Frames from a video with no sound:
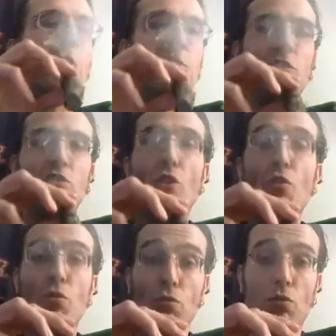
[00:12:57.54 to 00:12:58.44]
It's a
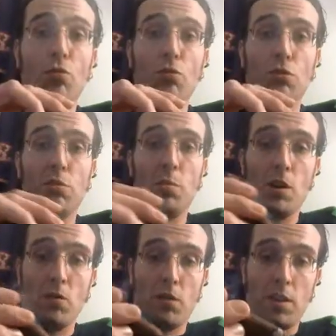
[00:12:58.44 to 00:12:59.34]
total cool
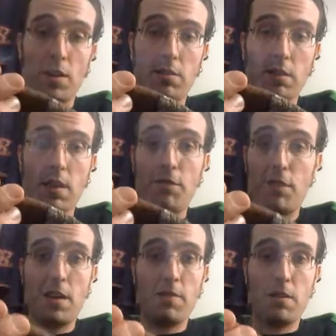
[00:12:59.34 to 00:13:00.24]
smoke, and it's got
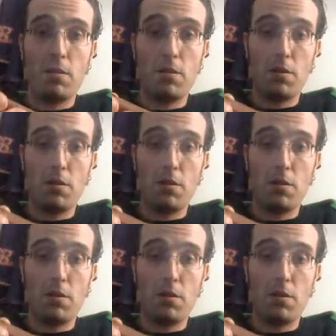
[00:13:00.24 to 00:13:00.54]
flavor.